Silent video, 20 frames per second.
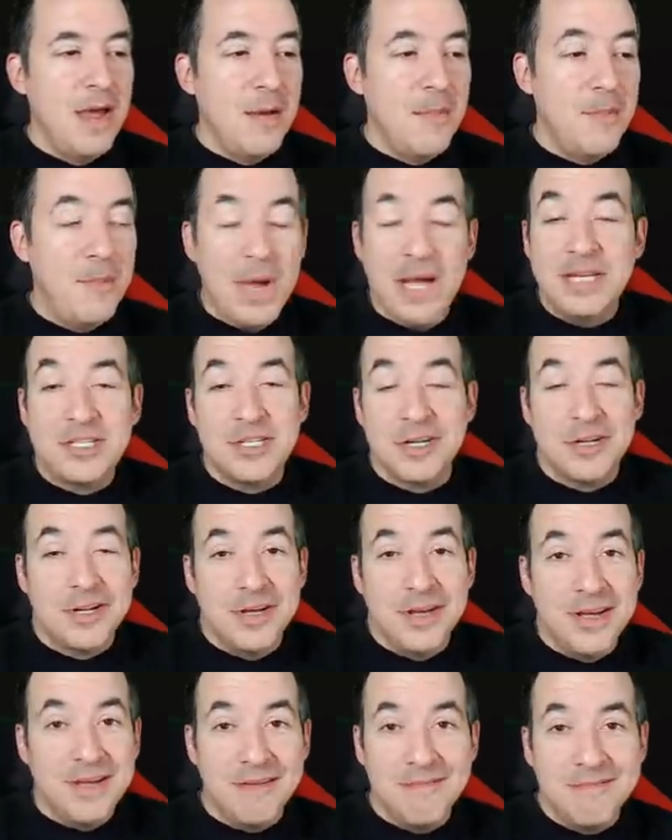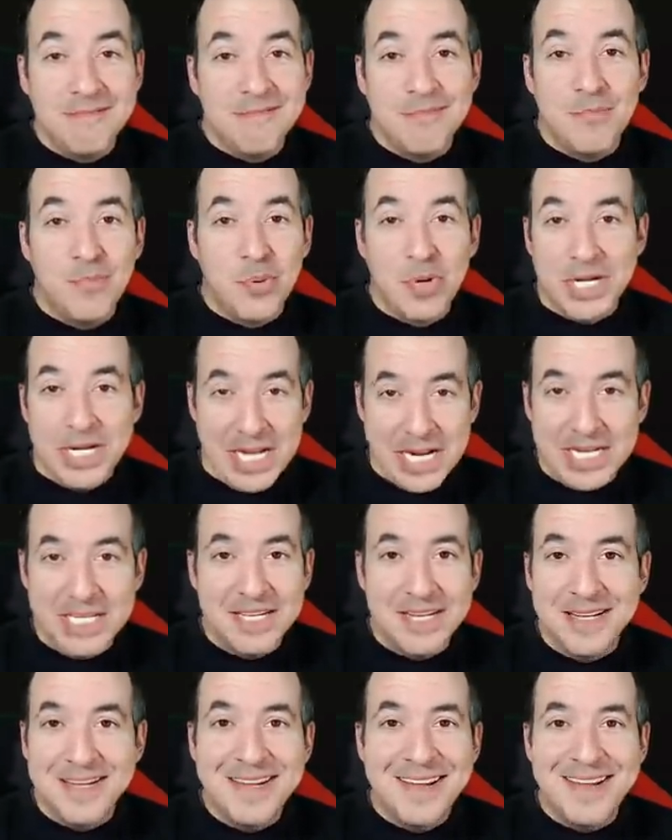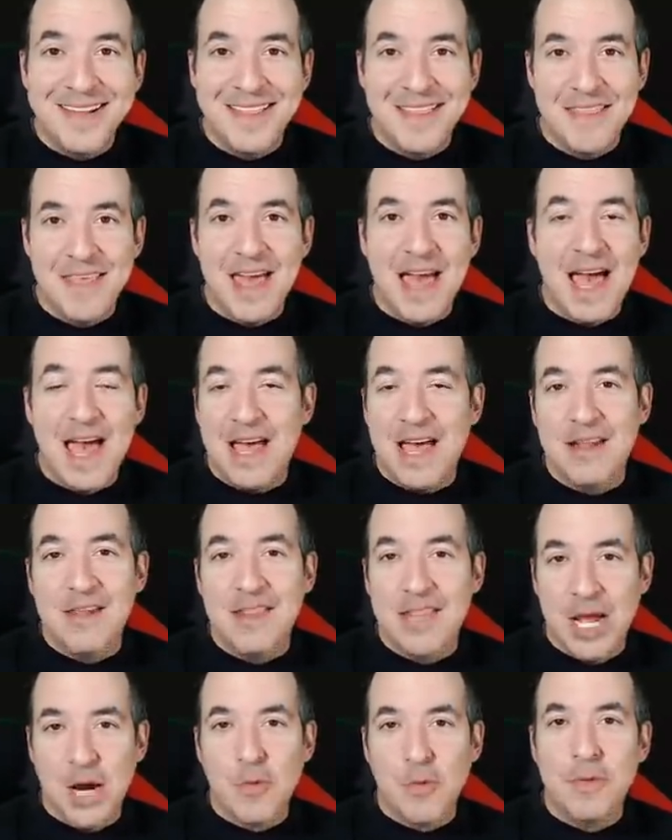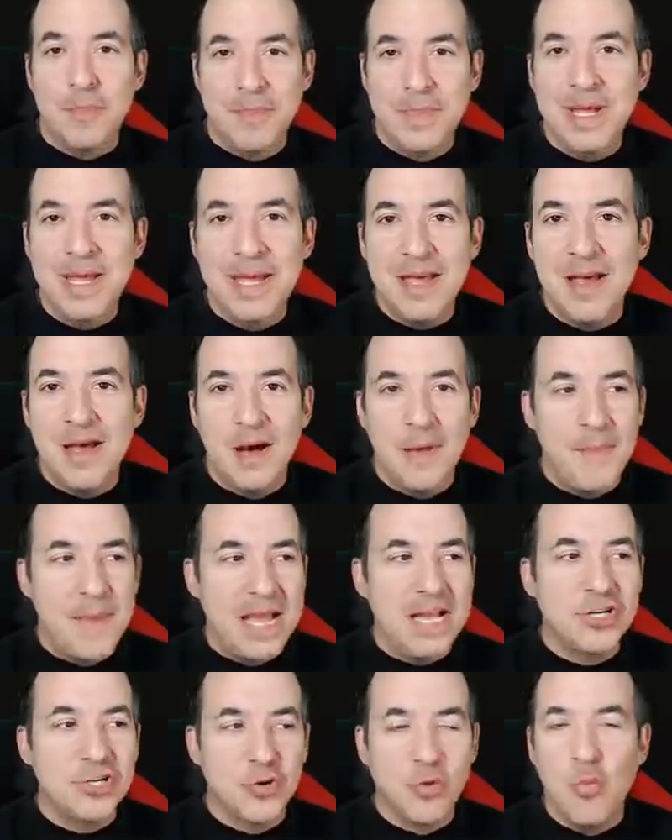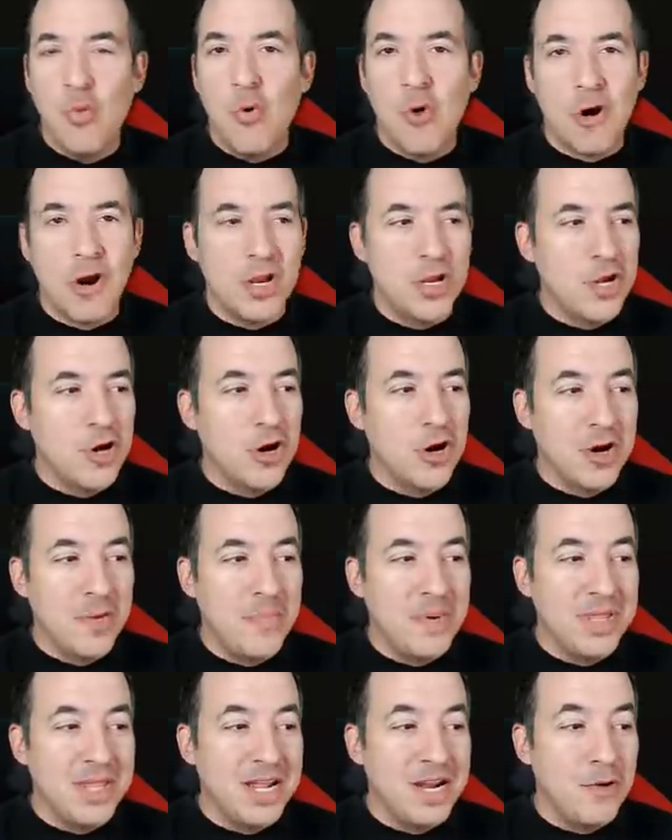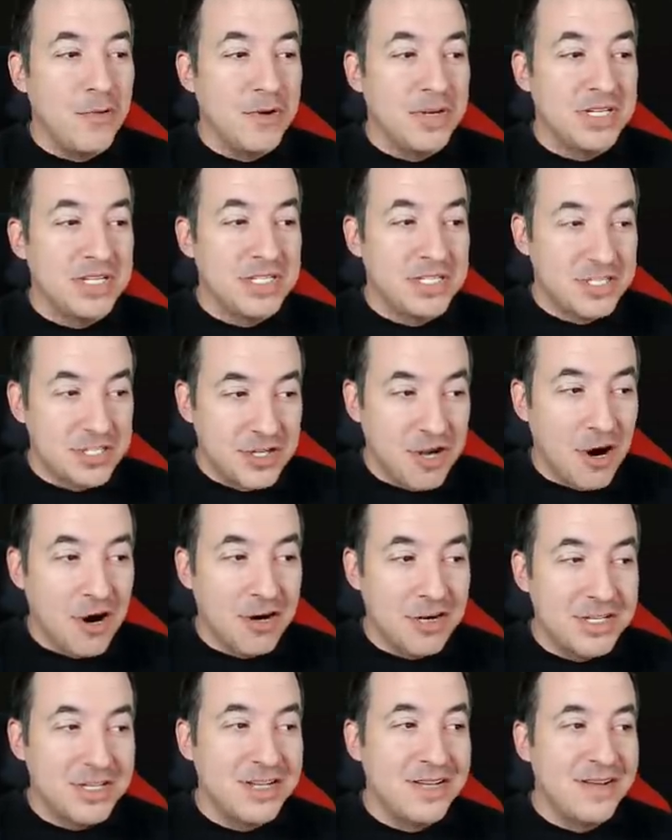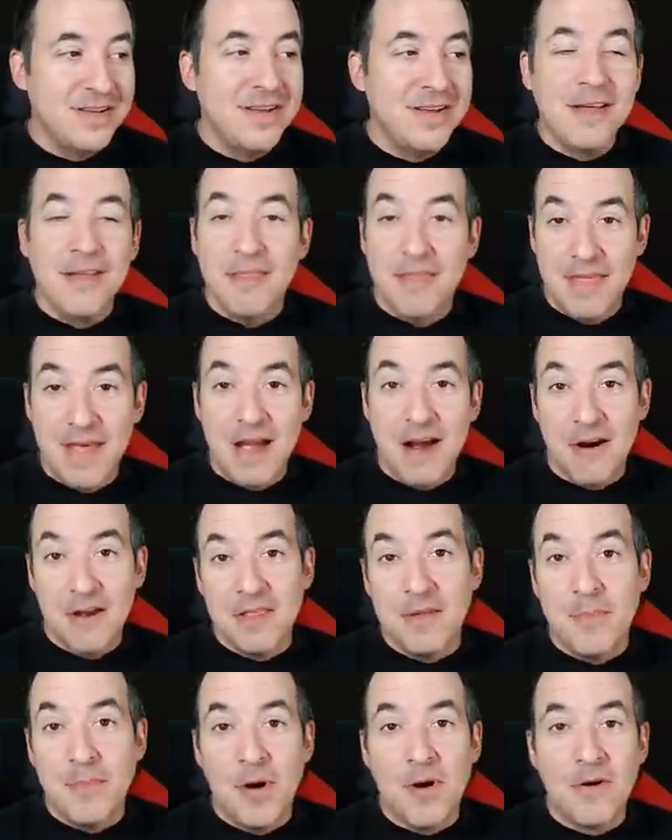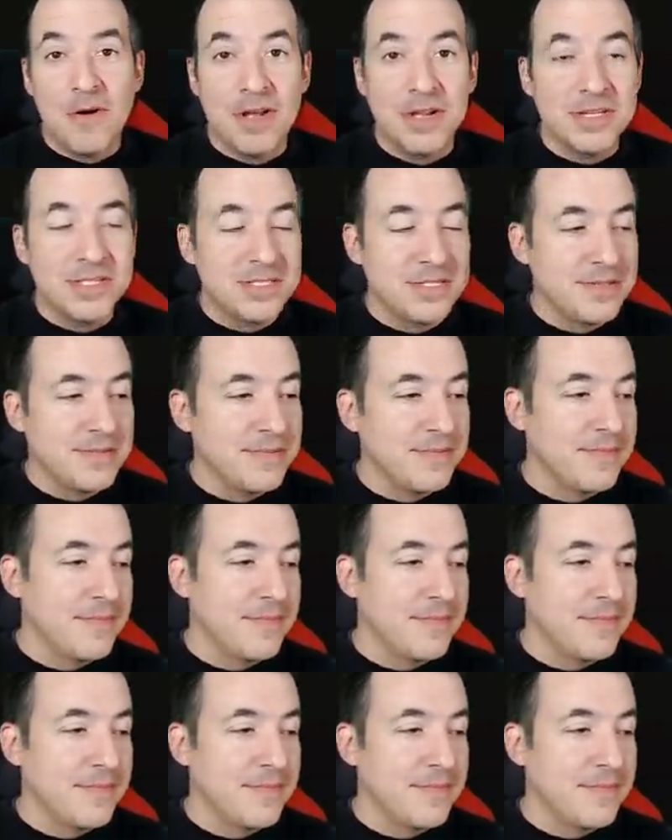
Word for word: basically predicted that there would be a major war in Europe and that it would start there in the Balkans.